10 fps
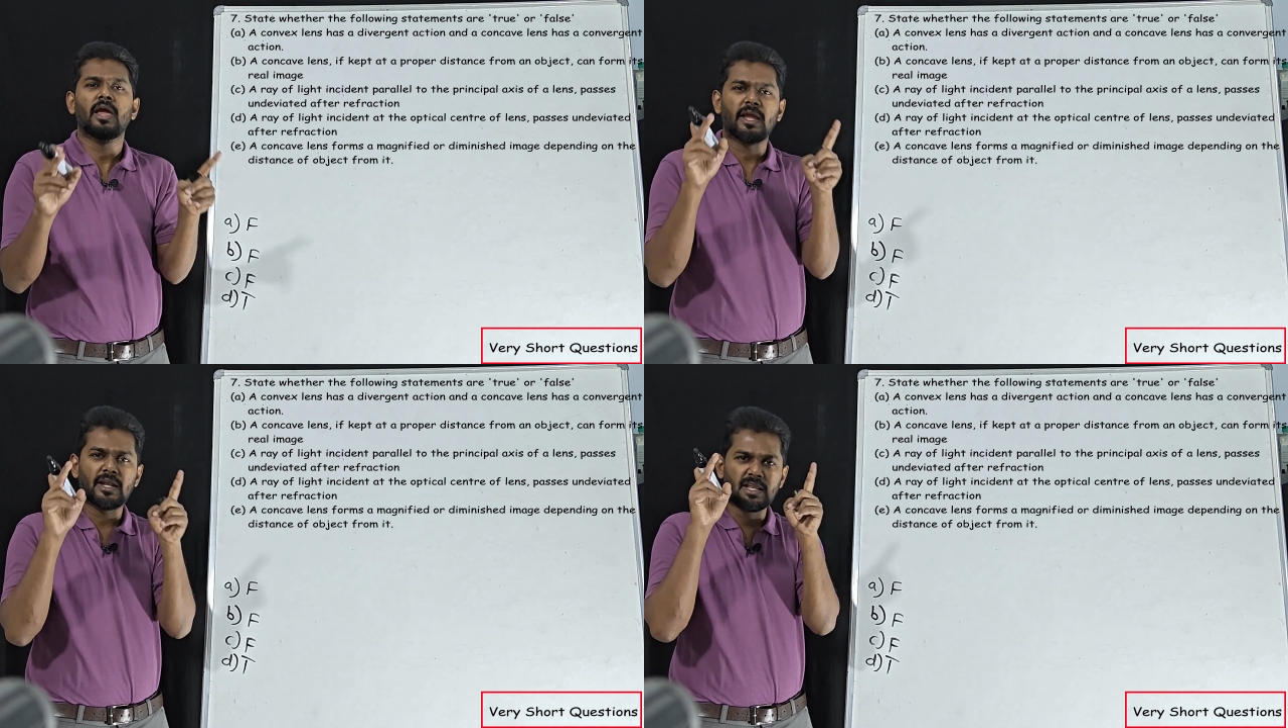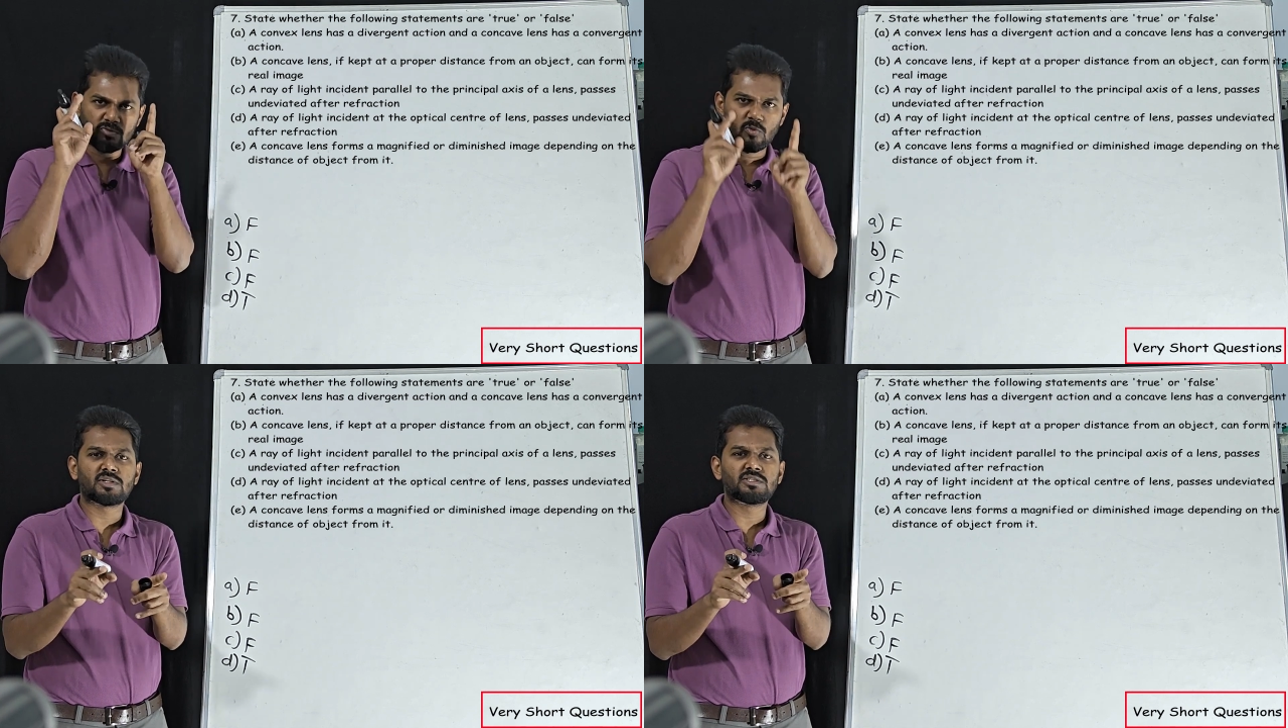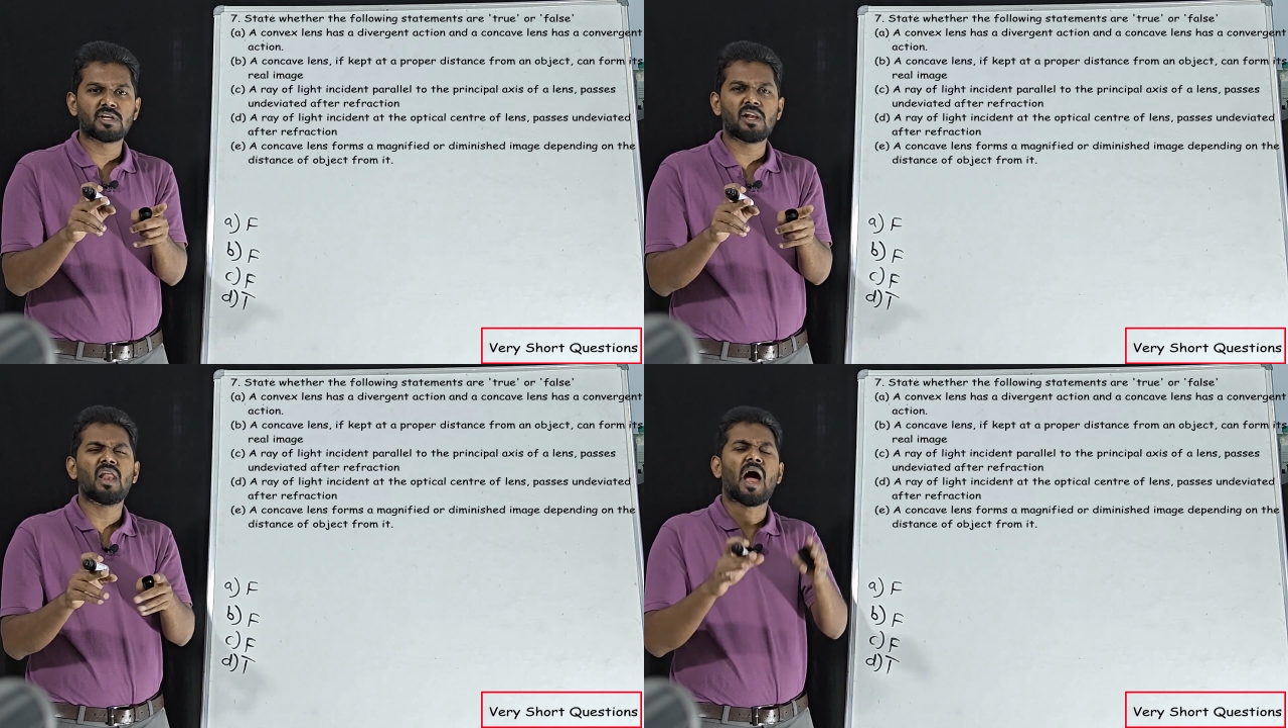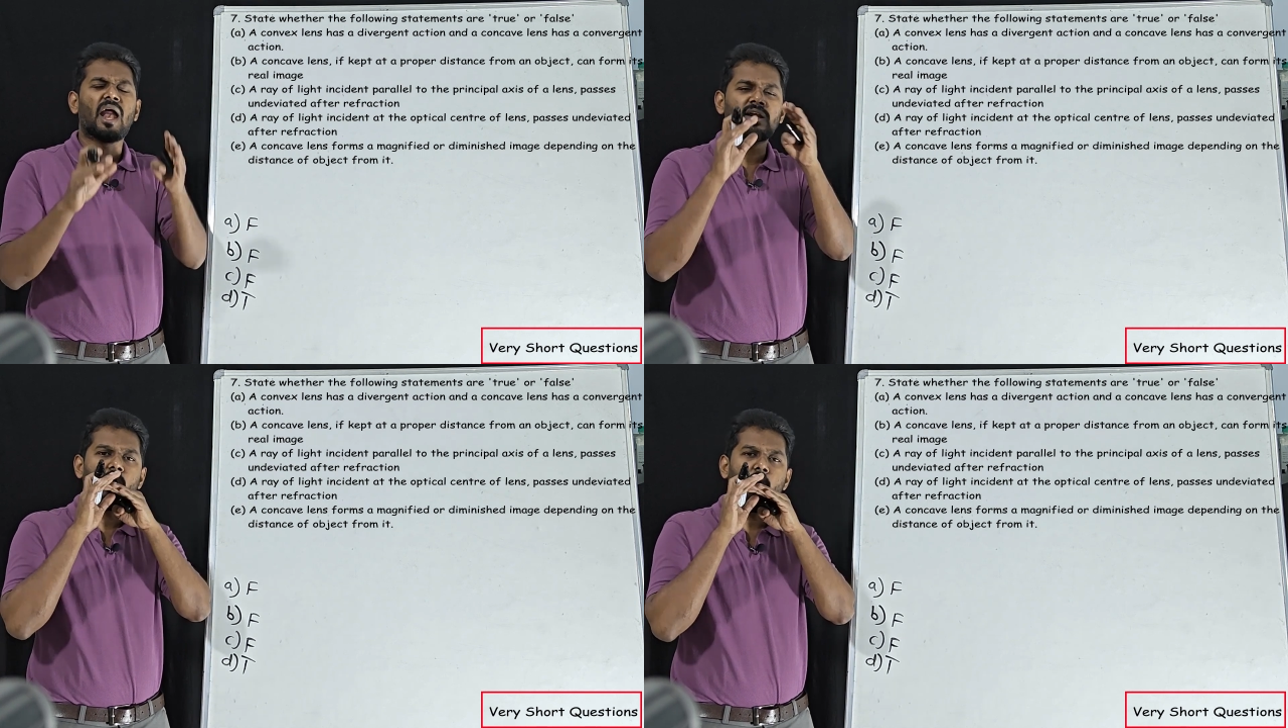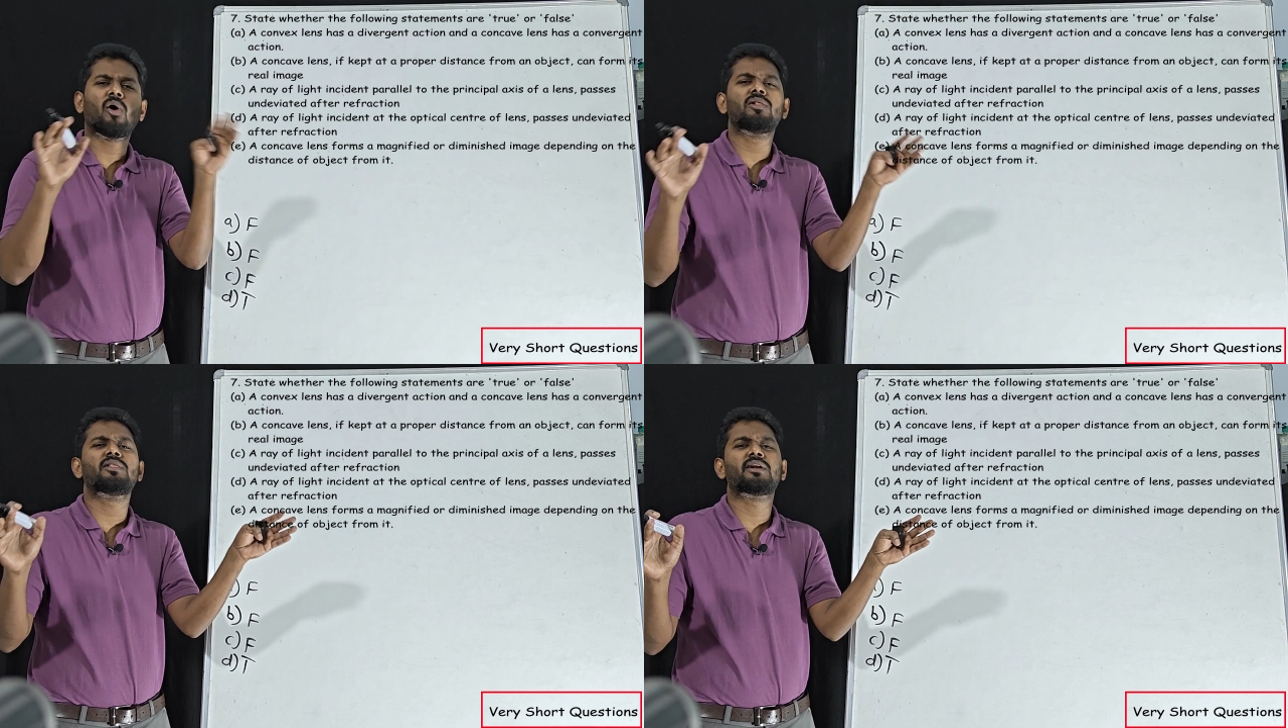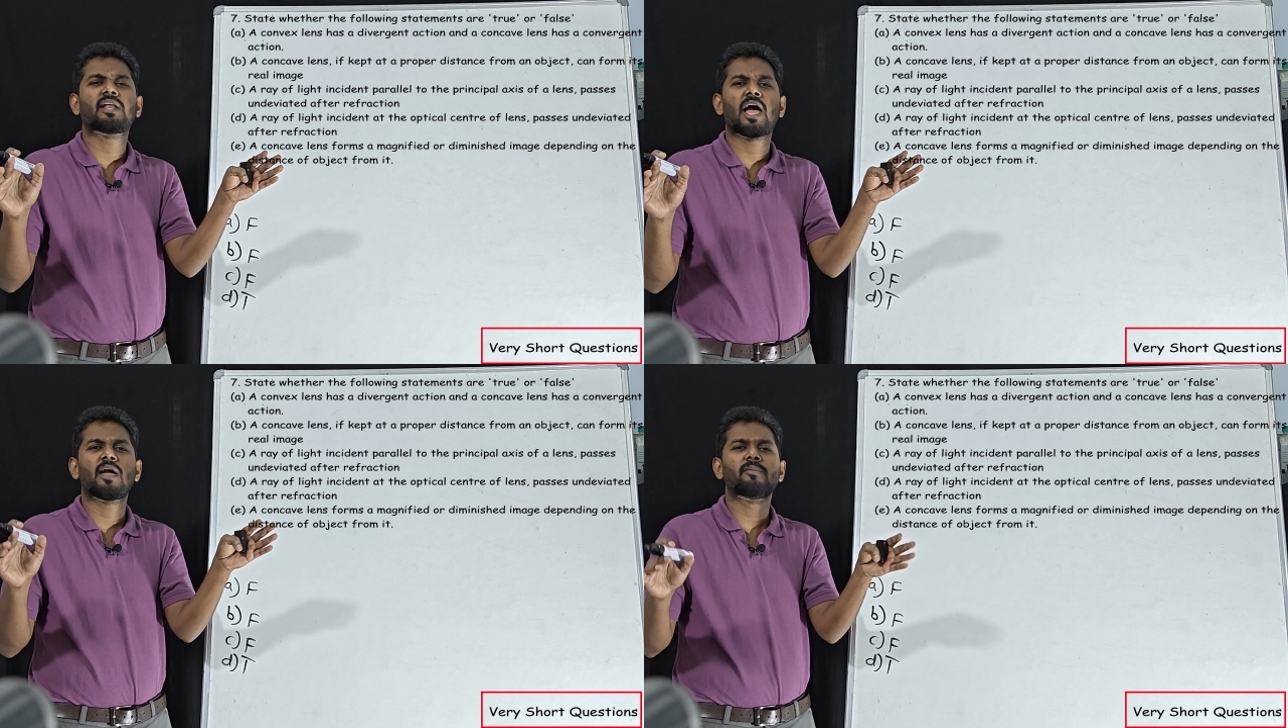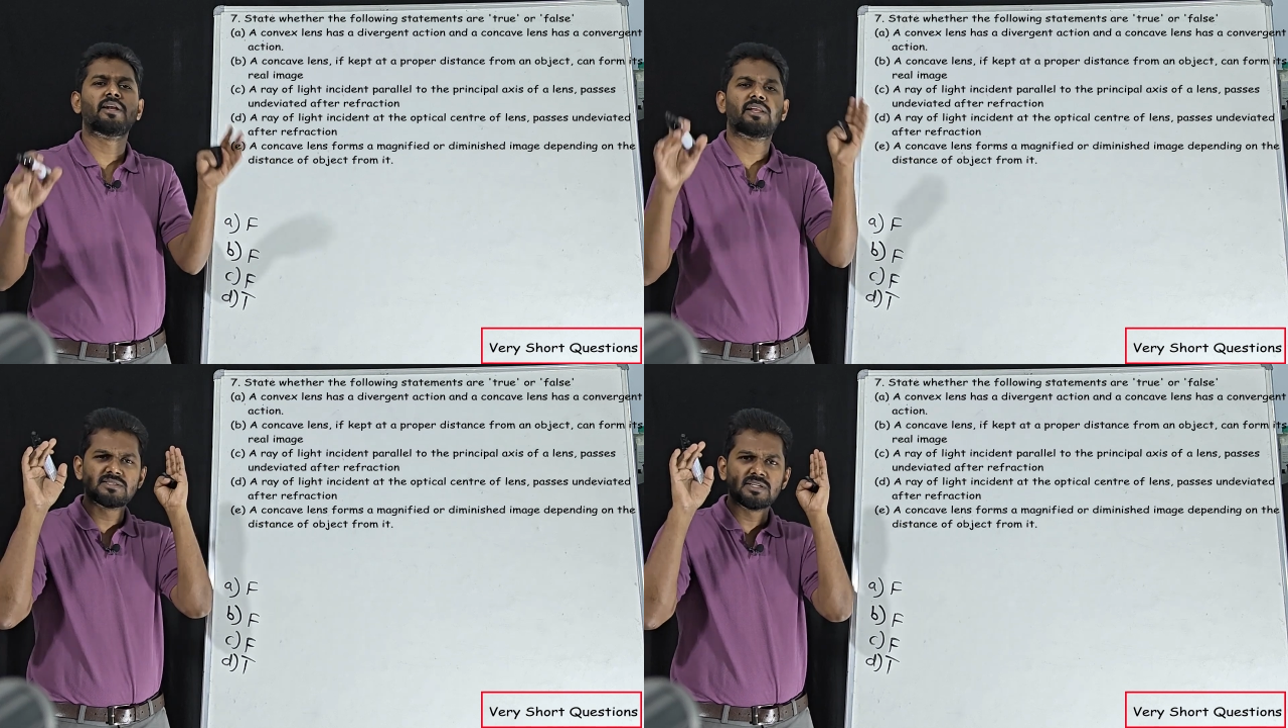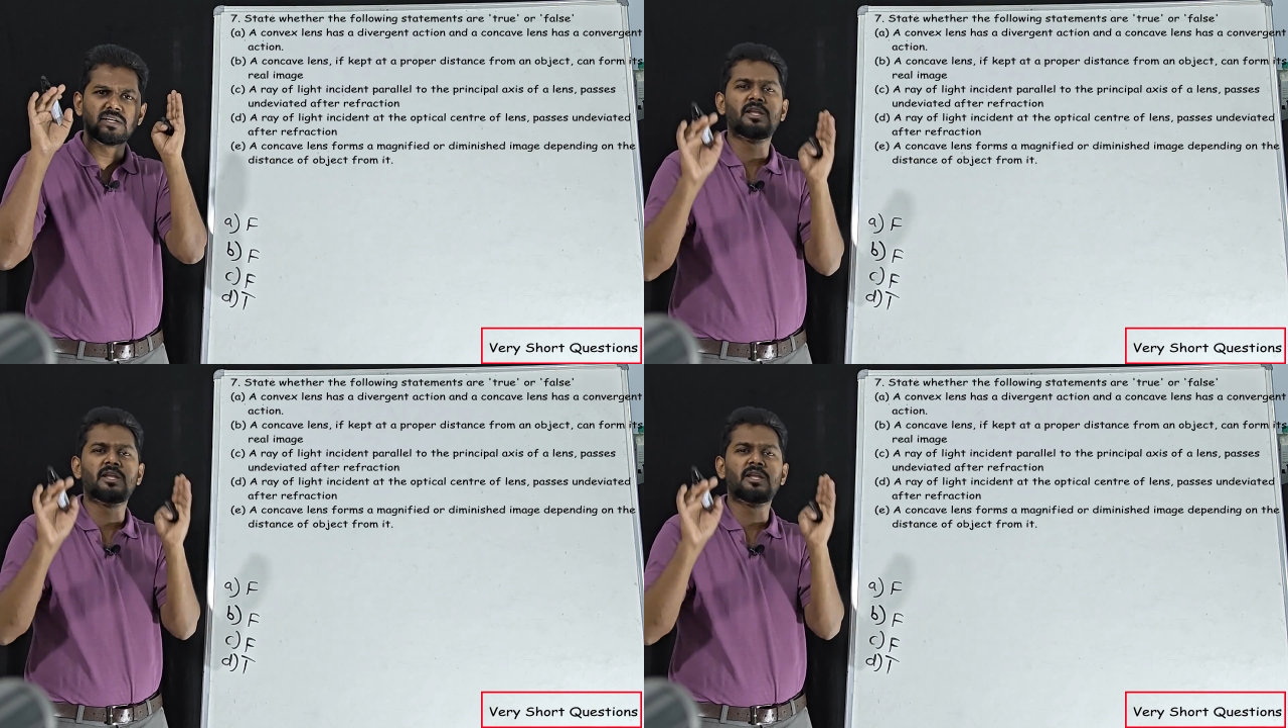it is virtual and all the time it is